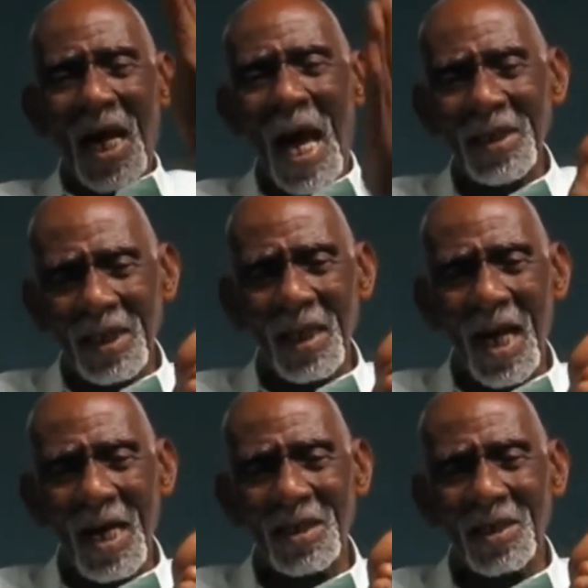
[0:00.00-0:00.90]

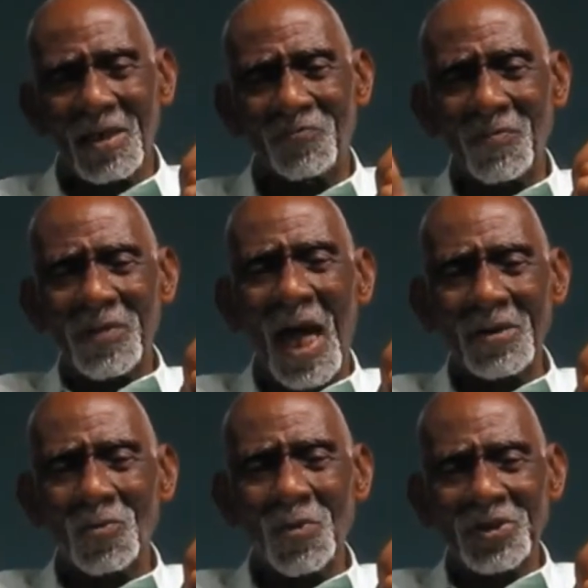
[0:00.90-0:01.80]
alkali from
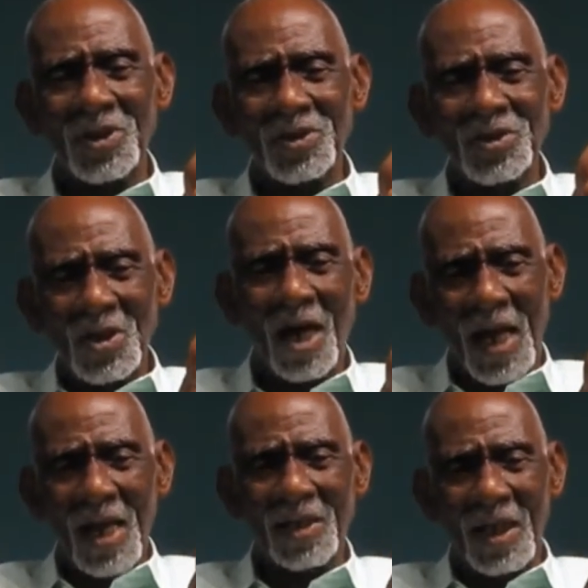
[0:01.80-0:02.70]
that which is
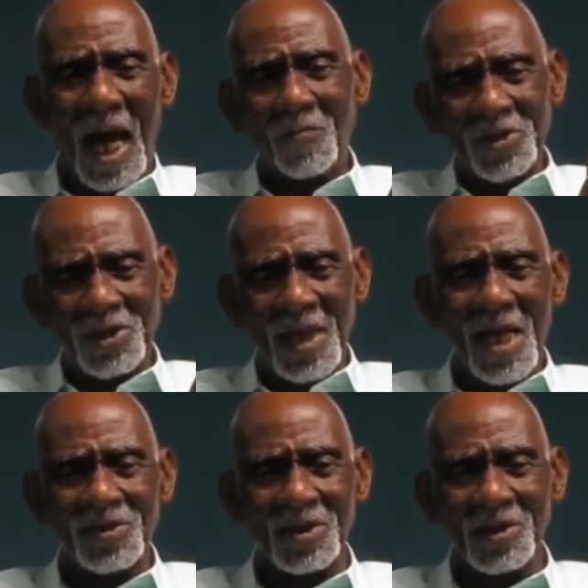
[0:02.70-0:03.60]
non-alkali, which is
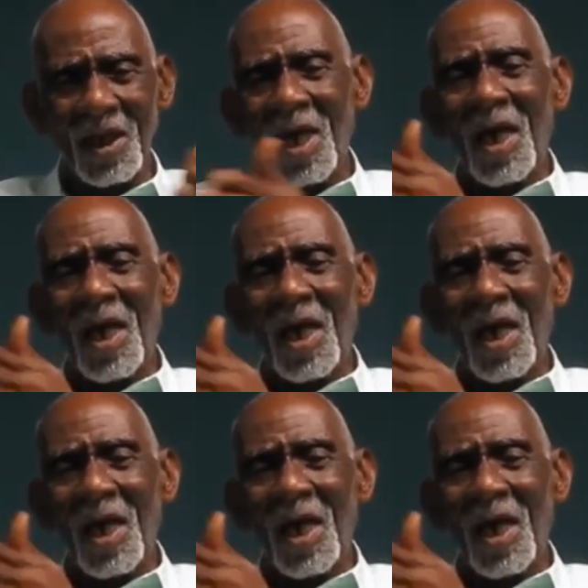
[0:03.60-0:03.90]
acid.